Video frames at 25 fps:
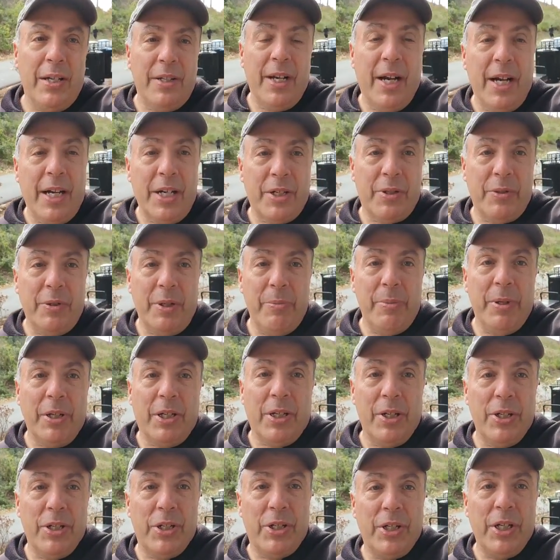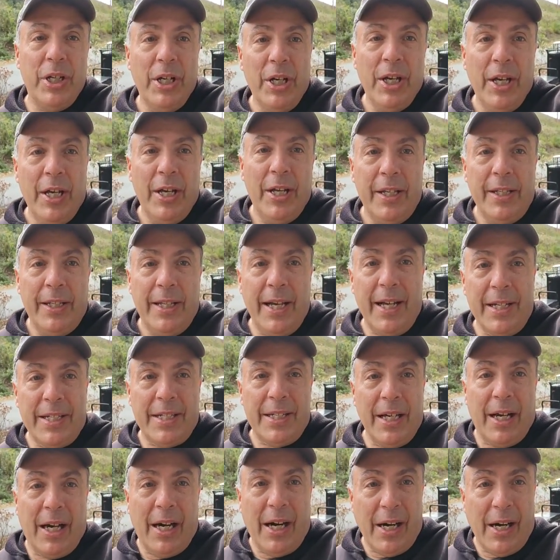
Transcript: Yeah, naturally, because that's the